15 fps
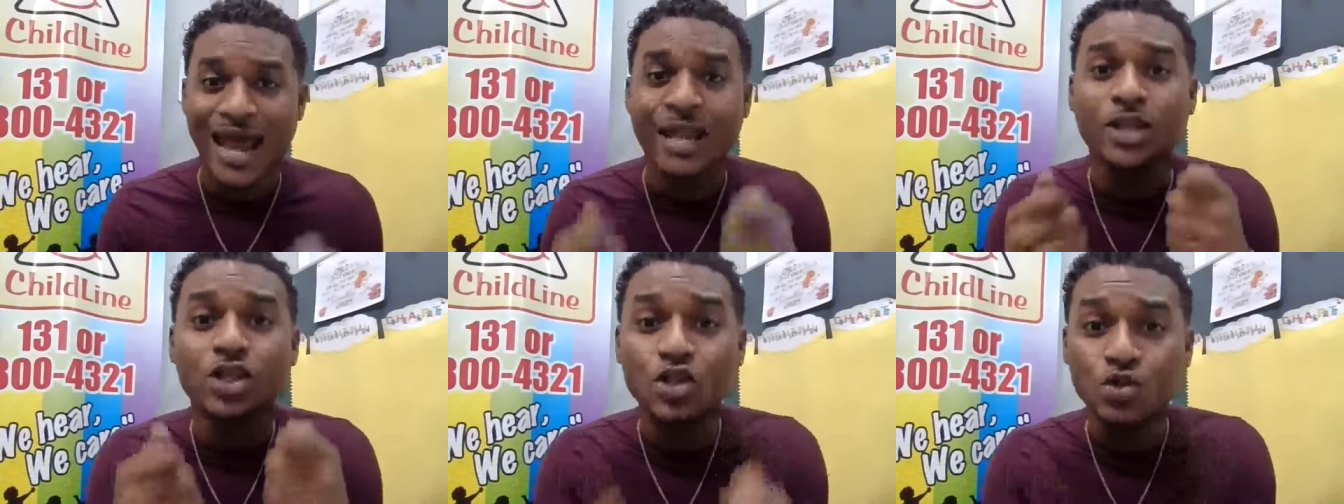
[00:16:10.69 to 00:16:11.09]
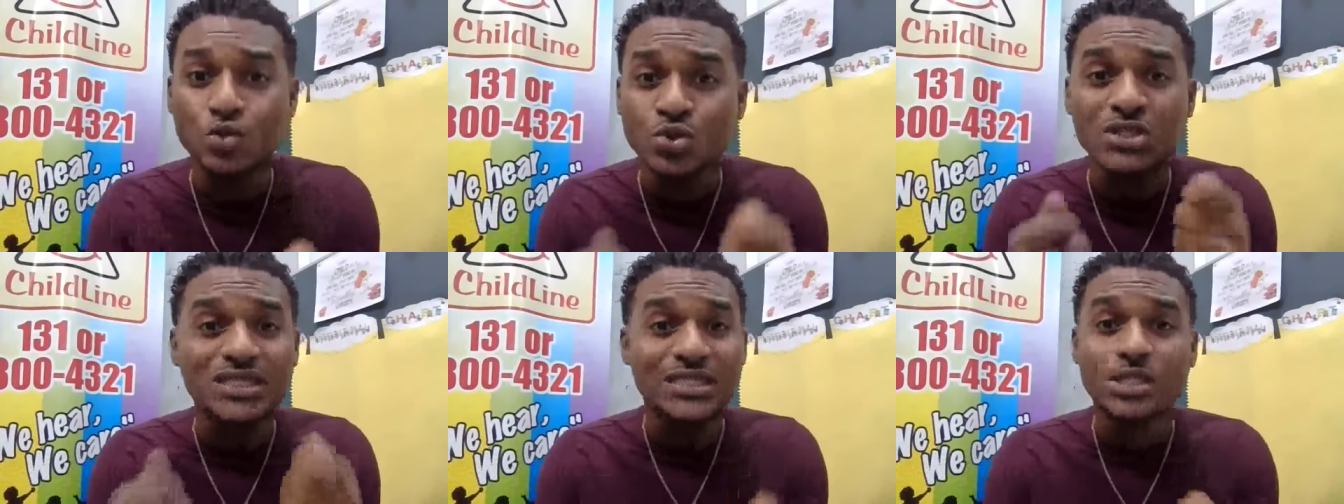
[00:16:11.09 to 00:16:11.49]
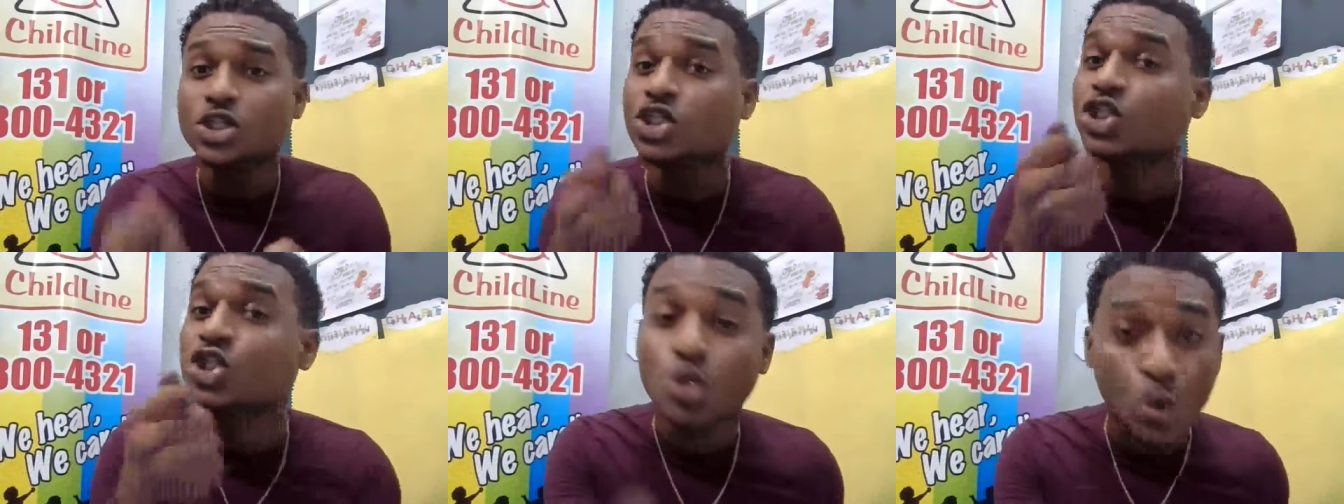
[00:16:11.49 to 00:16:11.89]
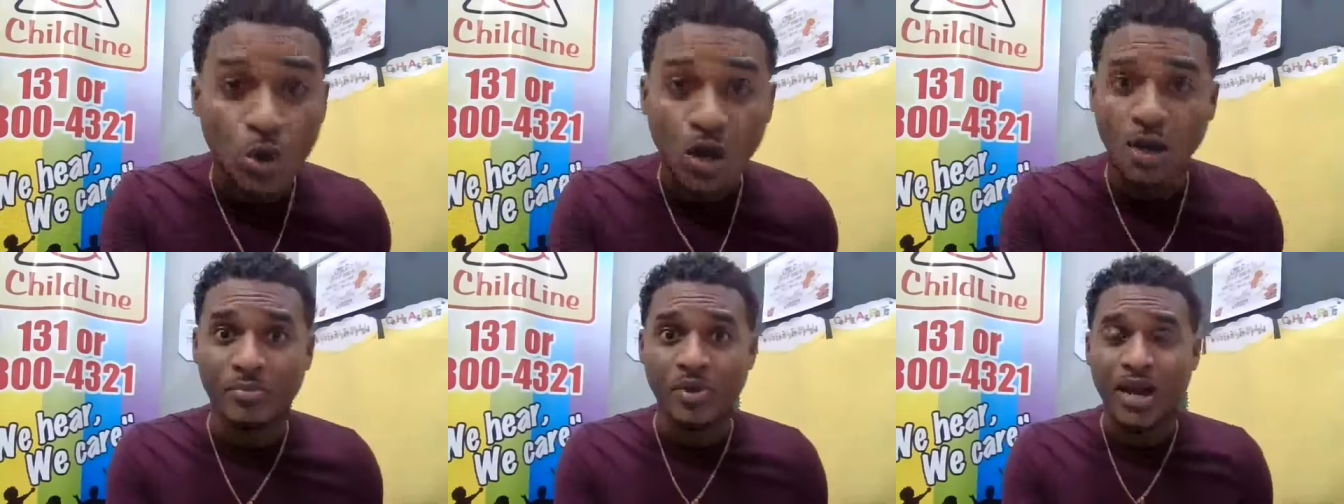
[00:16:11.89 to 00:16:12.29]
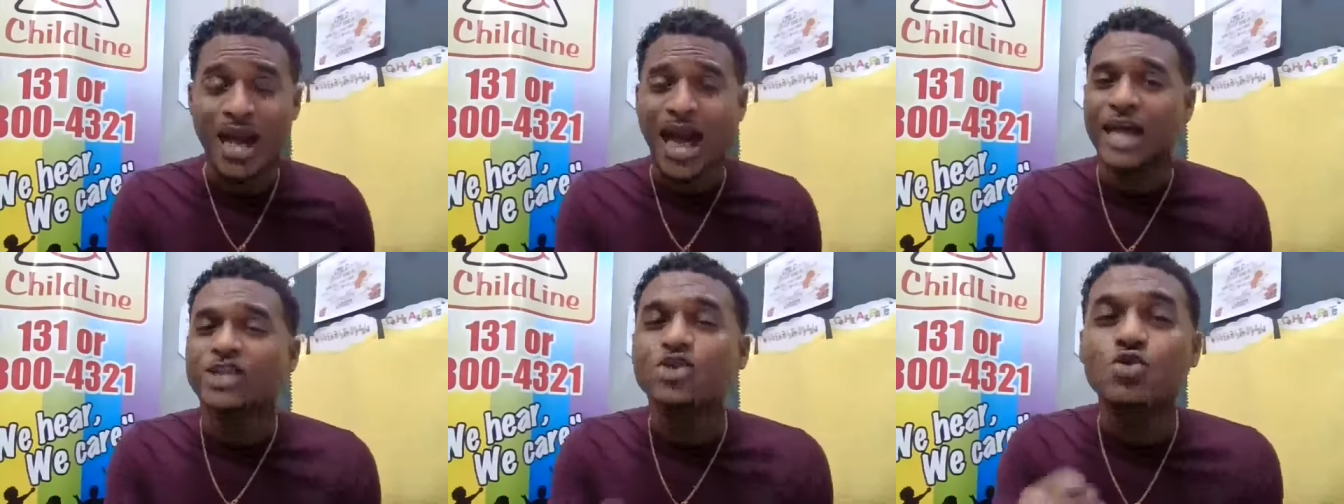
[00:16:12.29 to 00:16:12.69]
and you still showed up
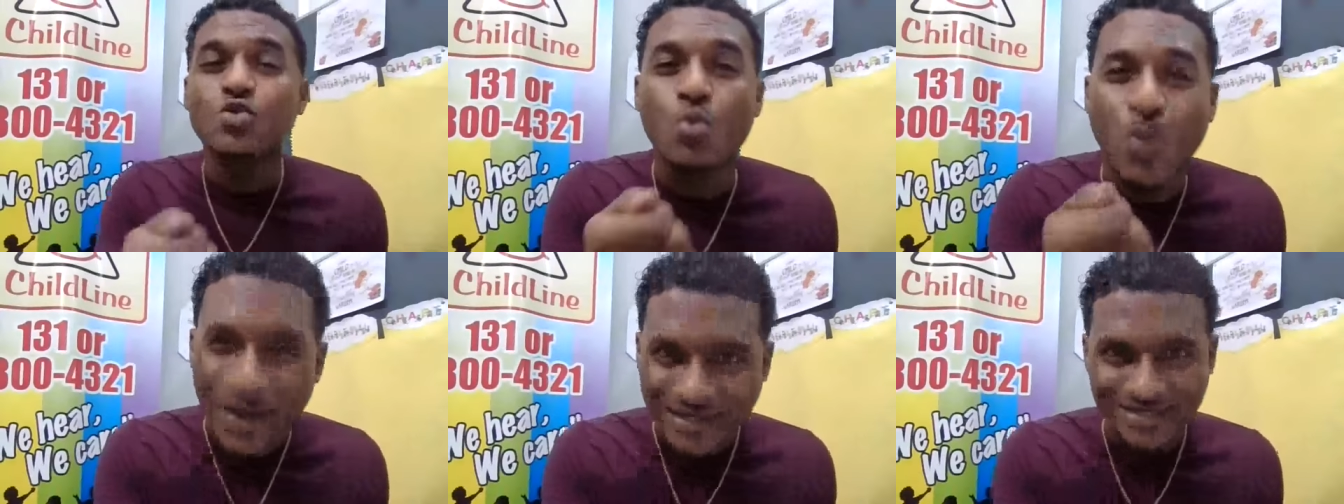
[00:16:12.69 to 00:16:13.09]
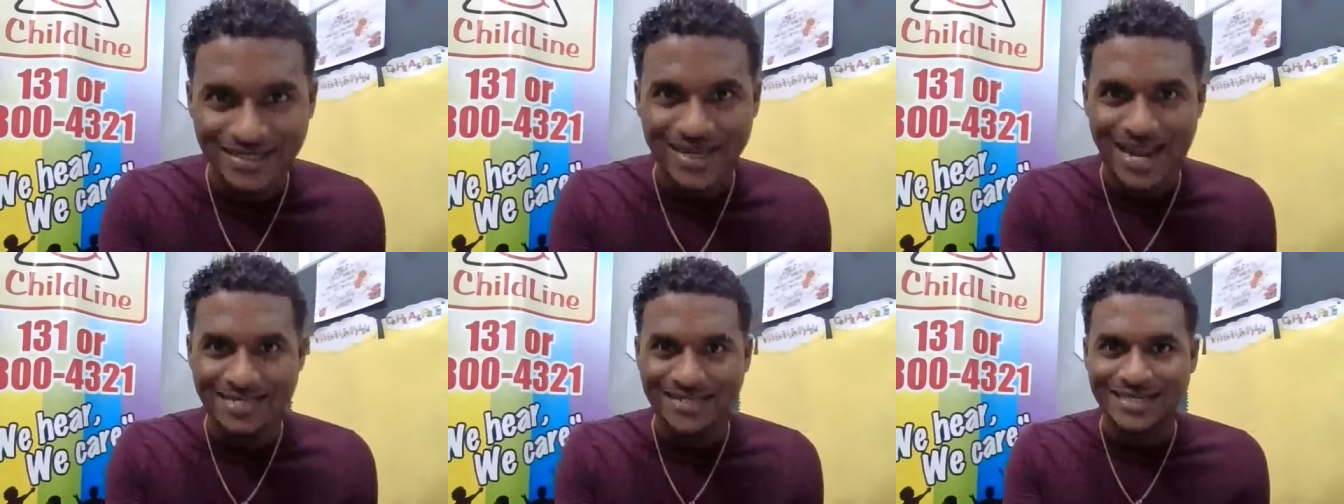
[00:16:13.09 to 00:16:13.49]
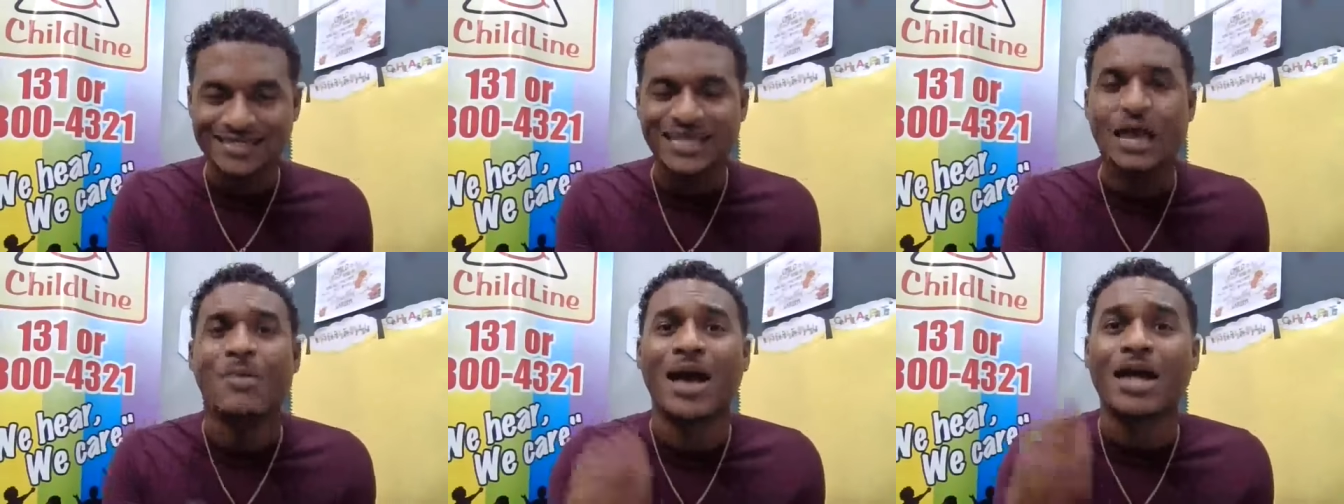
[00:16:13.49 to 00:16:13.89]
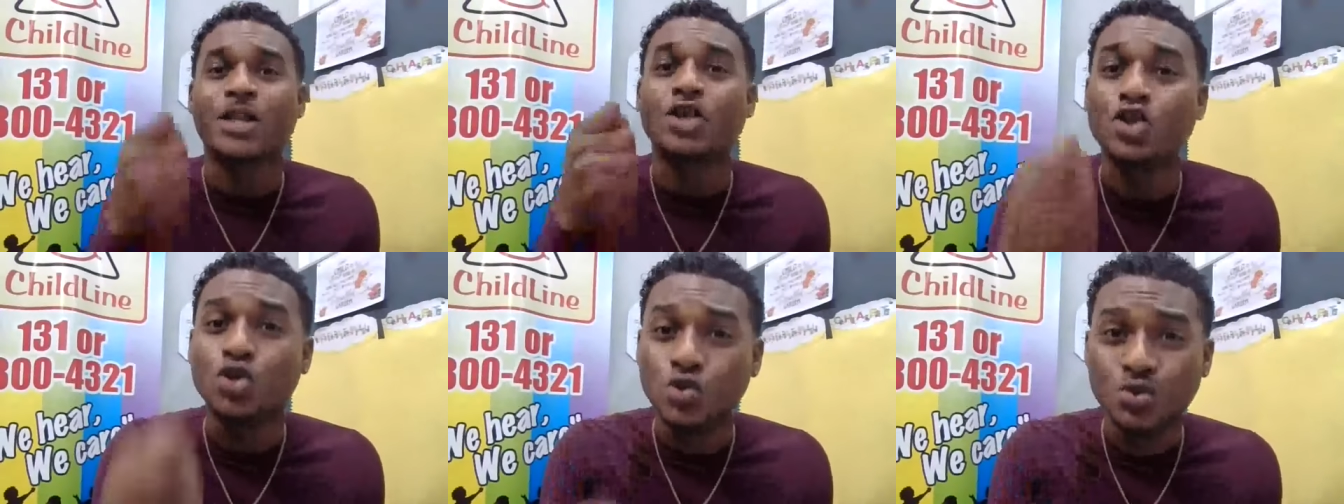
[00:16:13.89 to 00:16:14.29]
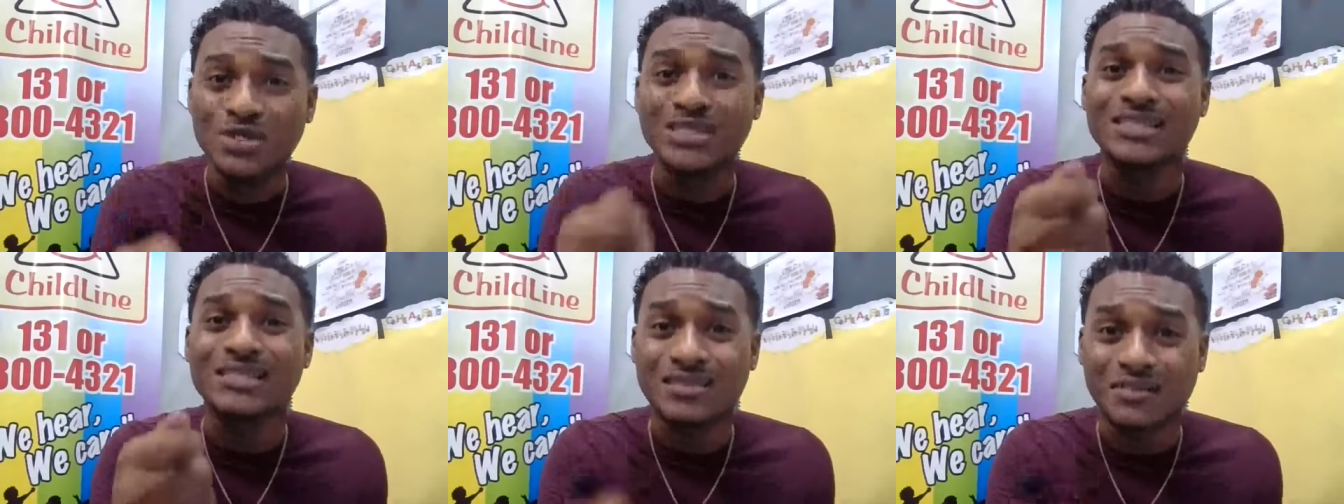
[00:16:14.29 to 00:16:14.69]
and you went to that exam, and you
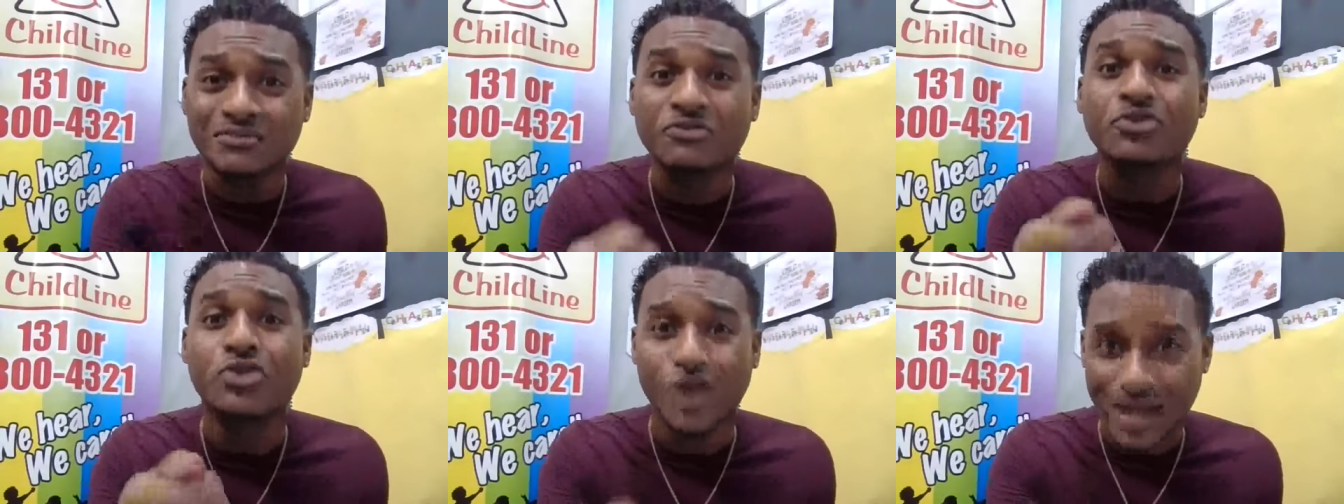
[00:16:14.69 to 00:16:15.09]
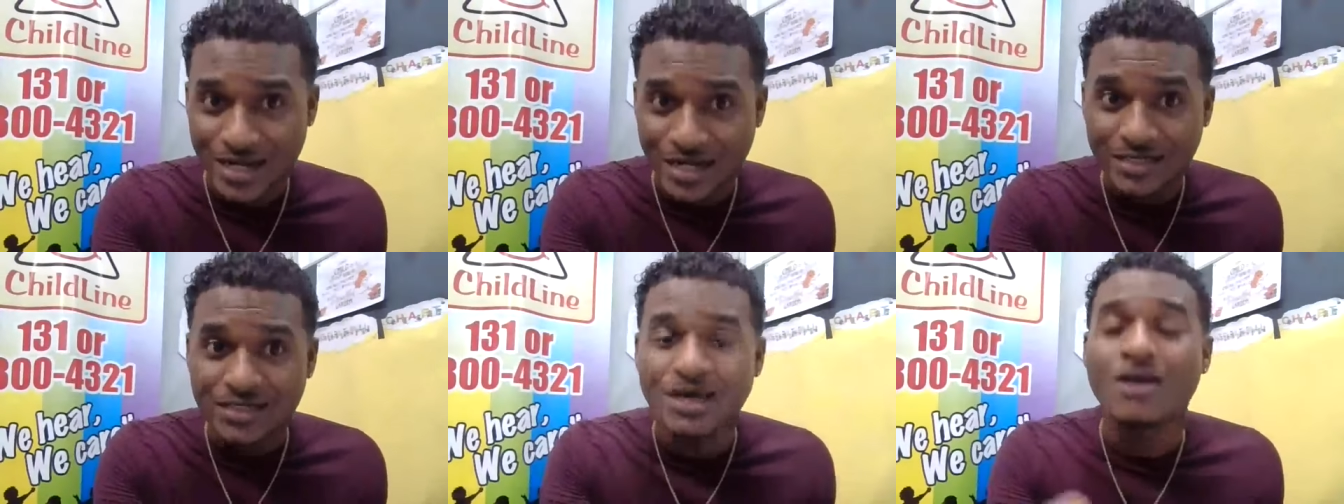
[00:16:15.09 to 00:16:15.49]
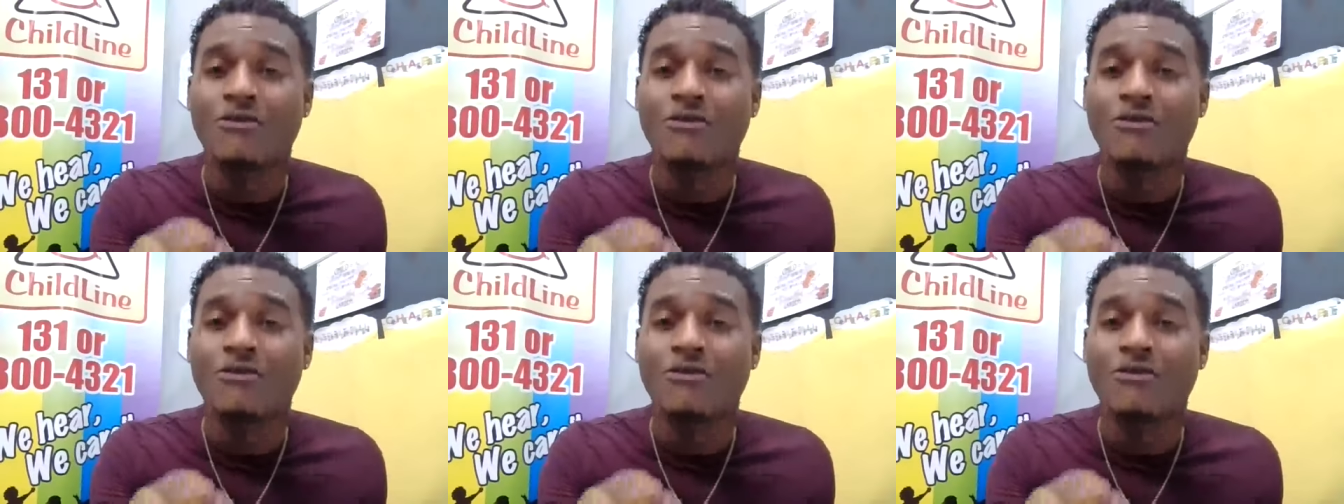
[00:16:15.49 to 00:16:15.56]
deserve credit